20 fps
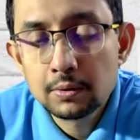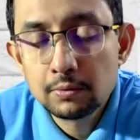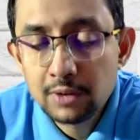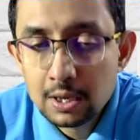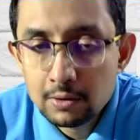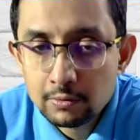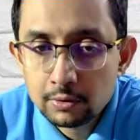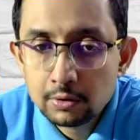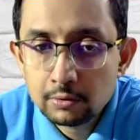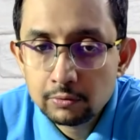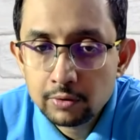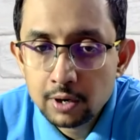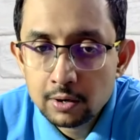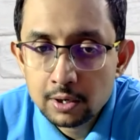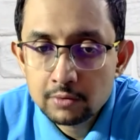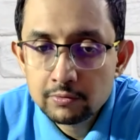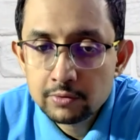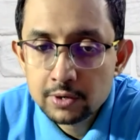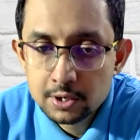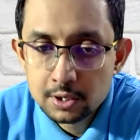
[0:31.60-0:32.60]
flavor of
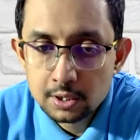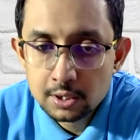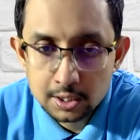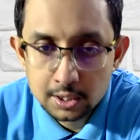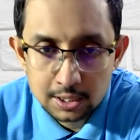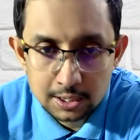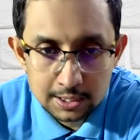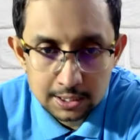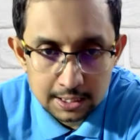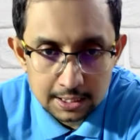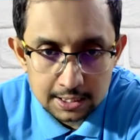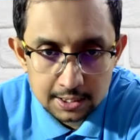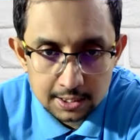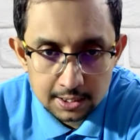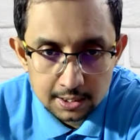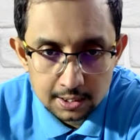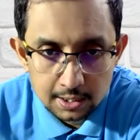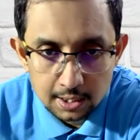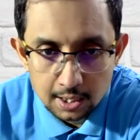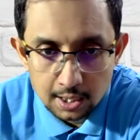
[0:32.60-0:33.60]
artificial
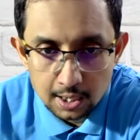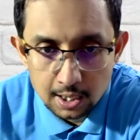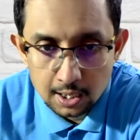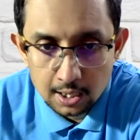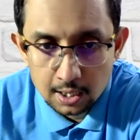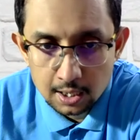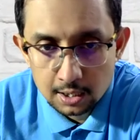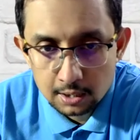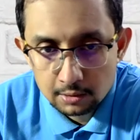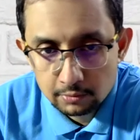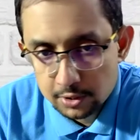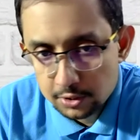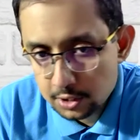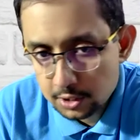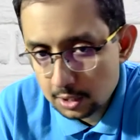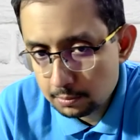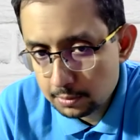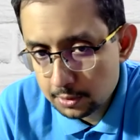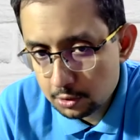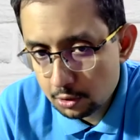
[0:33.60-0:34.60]
intelligence. And we
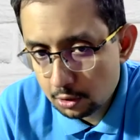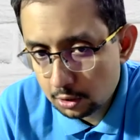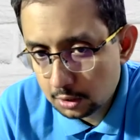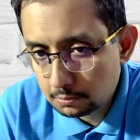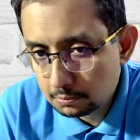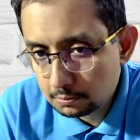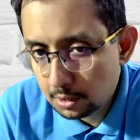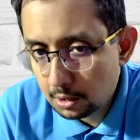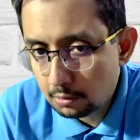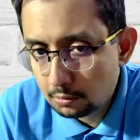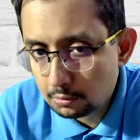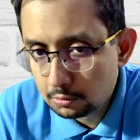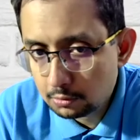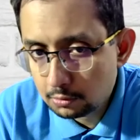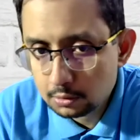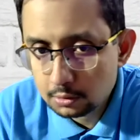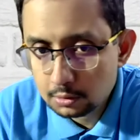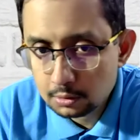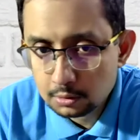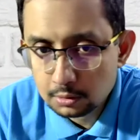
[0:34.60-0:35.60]
shall be talking about
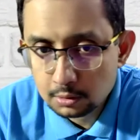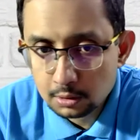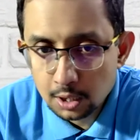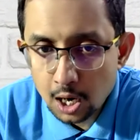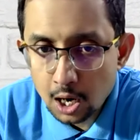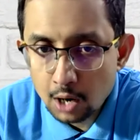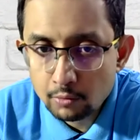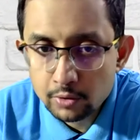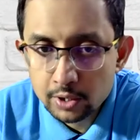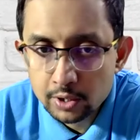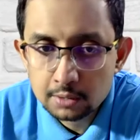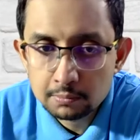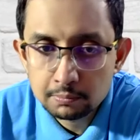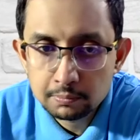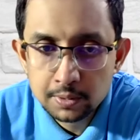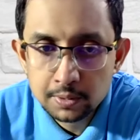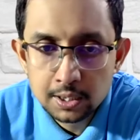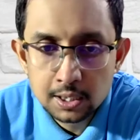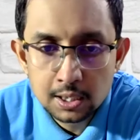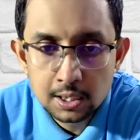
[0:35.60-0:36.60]
how we
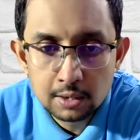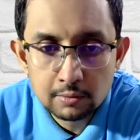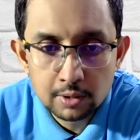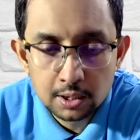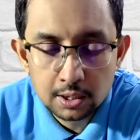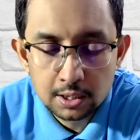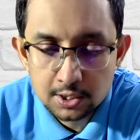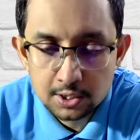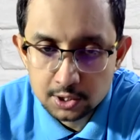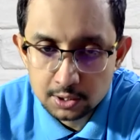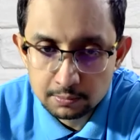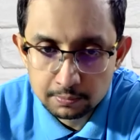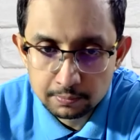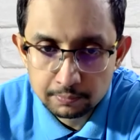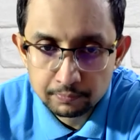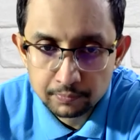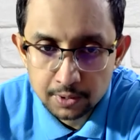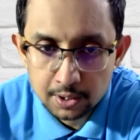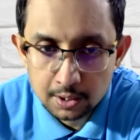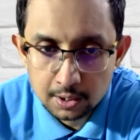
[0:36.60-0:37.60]
can build our
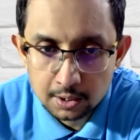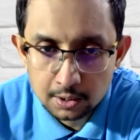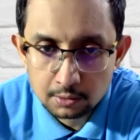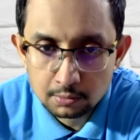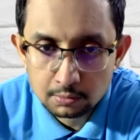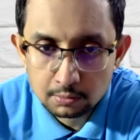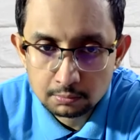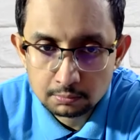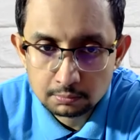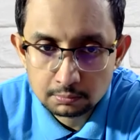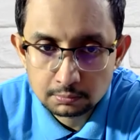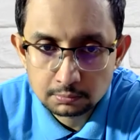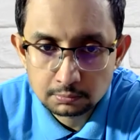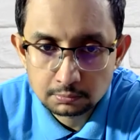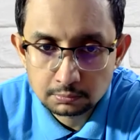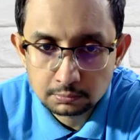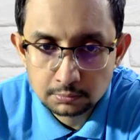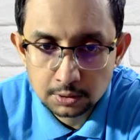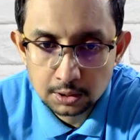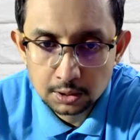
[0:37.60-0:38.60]
custom,
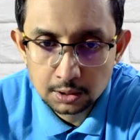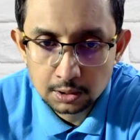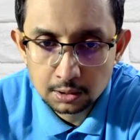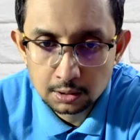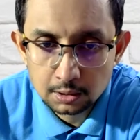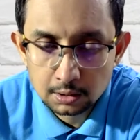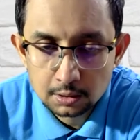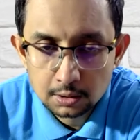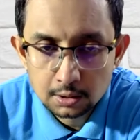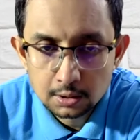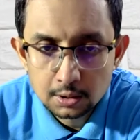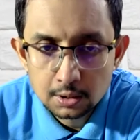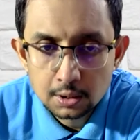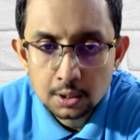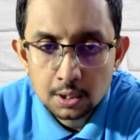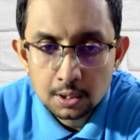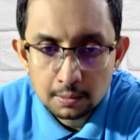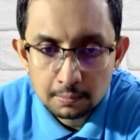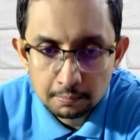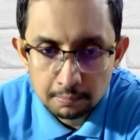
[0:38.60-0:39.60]
uh,
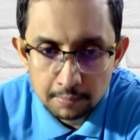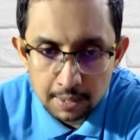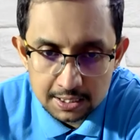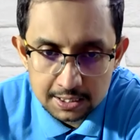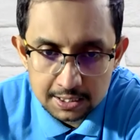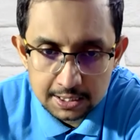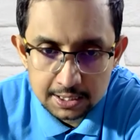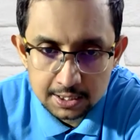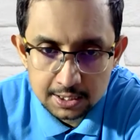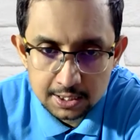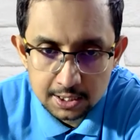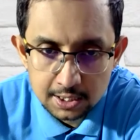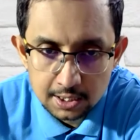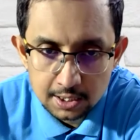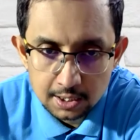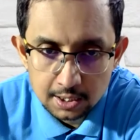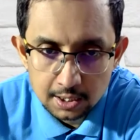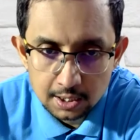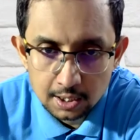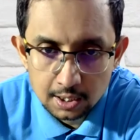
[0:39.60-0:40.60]
message
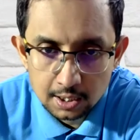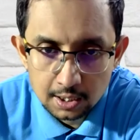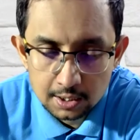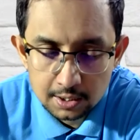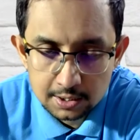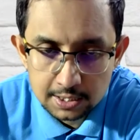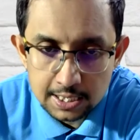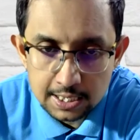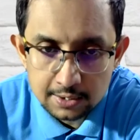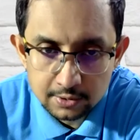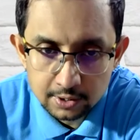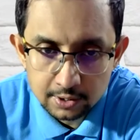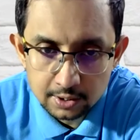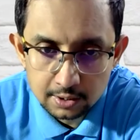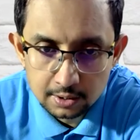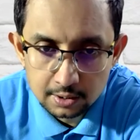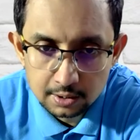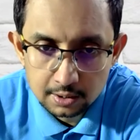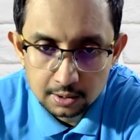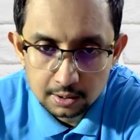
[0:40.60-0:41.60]

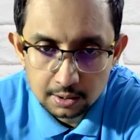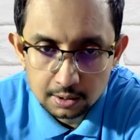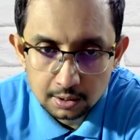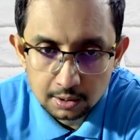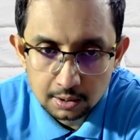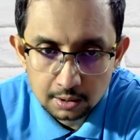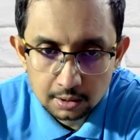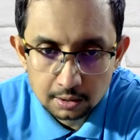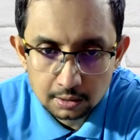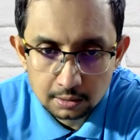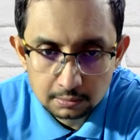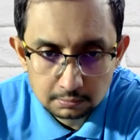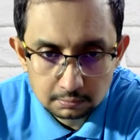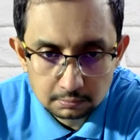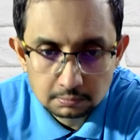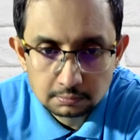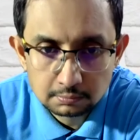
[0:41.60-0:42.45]
center uh,